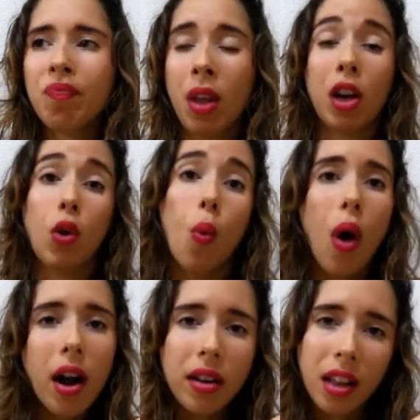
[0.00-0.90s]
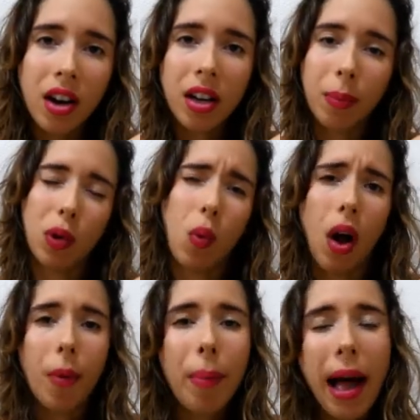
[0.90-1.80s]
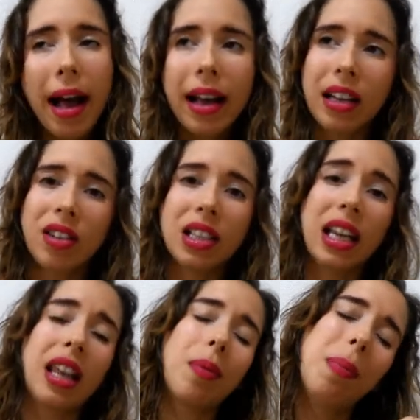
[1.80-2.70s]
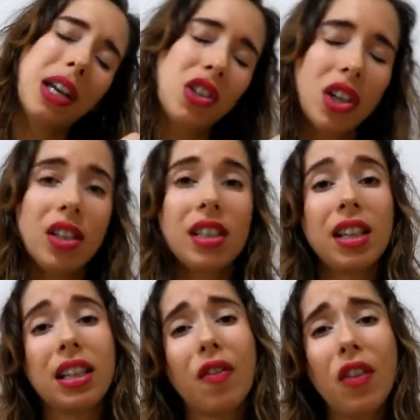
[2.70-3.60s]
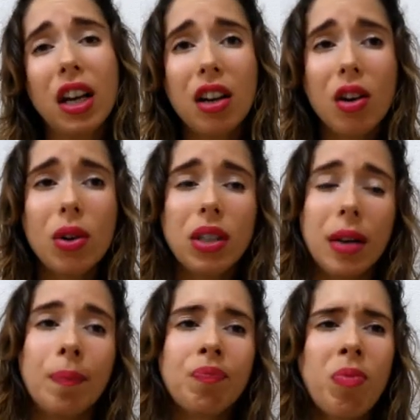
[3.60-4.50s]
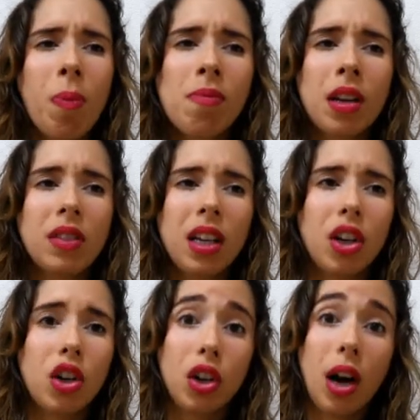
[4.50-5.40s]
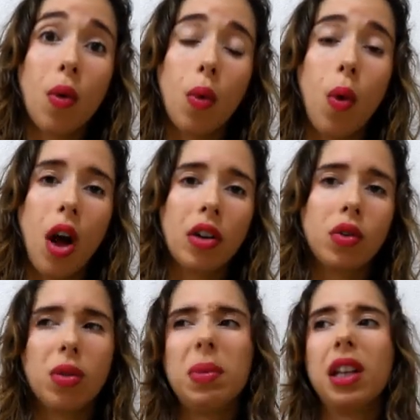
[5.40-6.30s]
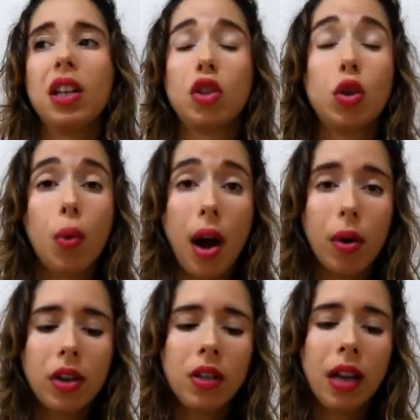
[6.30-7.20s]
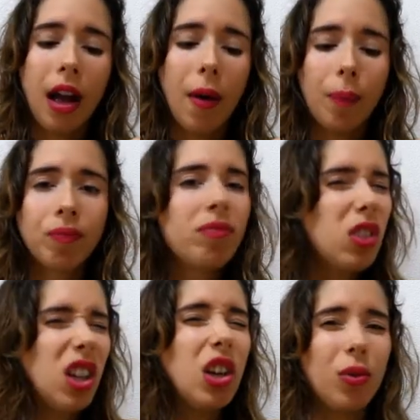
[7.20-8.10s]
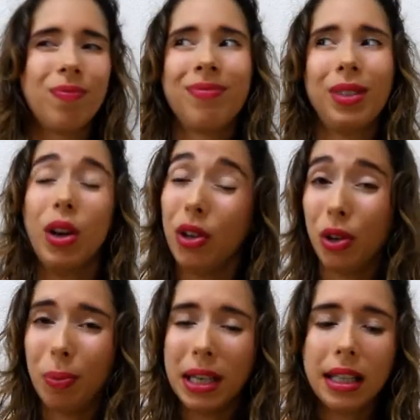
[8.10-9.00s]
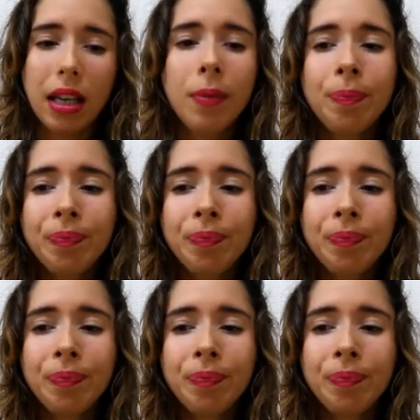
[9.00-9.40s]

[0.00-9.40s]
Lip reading: I'm gonna walk there and I'm gonna walk back and I'll take like pictures and I'll take videos, and it's like a good hour walk, so it'd be like 2 hours. So you know, you earn your pizza.